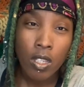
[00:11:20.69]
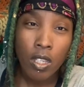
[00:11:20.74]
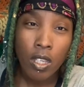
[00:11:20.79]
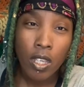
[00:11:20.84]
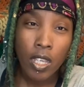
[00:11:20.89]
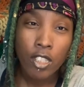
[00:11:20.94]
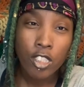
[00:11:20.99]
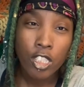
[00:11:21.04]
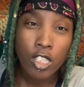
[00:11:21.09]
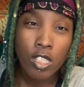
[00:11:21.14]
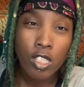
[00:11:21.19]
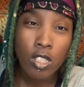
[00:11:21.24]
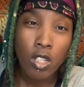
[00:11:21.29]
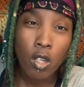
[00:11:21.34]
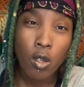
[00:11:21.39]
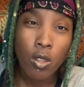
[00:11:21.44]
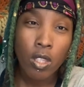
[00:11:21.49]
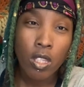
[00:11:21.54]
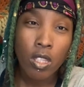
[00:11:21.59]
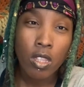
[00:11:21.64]
and just
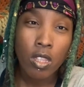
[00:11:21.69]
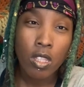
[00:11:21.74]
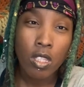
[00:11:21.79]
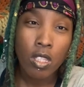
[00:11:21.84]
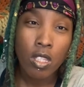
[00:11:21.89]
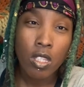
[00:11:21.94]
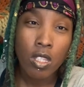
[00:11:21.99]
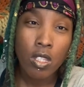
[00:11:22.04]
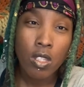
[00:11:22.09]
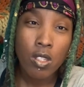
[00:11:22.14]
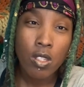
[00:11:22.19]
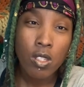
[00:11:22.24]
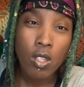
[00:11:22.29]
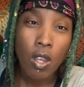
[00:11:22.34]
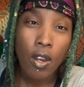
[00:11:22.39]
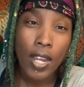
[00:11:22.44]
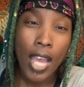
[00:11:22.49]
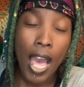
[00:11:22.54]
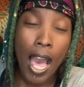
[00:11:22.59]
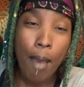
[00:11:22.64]
know that these
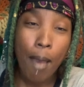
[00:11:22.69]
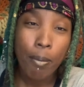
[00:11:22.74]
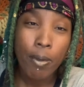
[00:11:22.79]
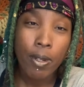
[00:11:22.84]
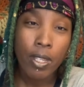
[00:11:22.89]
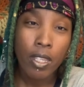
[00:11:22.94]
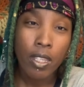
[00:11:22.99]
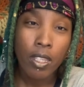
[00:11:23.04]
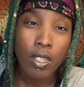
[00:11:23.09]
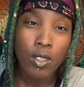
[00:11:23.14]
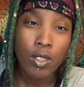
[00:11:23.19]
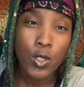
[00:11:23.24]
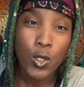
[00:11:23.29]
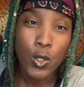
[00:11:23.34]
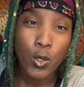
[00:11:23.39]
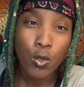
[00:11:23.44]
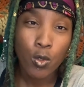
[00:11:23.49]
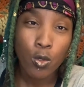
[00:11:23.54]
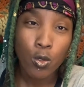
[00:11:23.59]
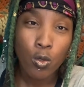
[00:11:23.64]
are happening
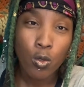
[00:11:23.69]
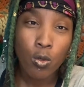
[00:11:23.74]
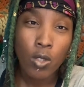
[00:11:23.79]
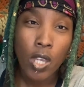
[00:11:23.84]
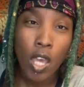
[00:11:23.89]
to